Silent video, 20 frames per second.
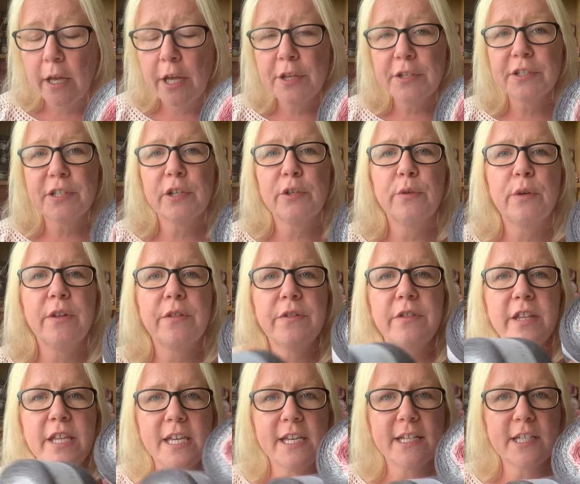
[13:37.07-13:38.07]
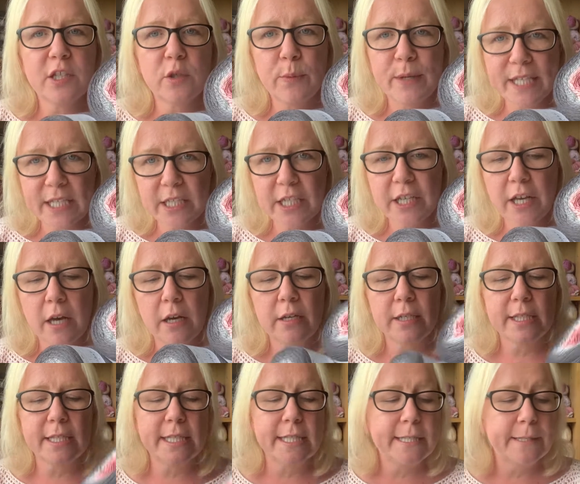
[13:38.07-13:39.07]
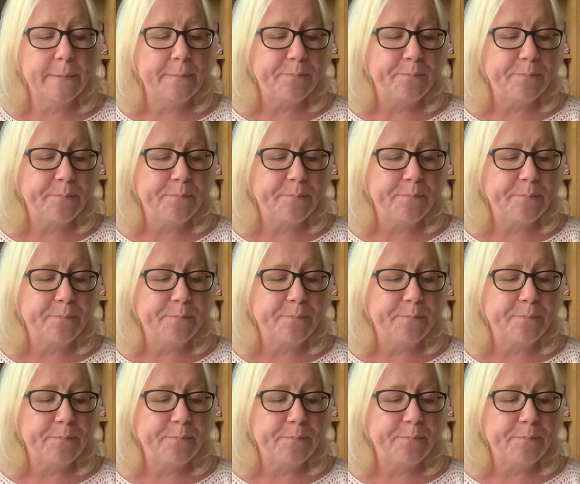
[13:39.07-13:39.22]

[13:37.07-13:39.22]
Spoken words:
So these twisting yarns,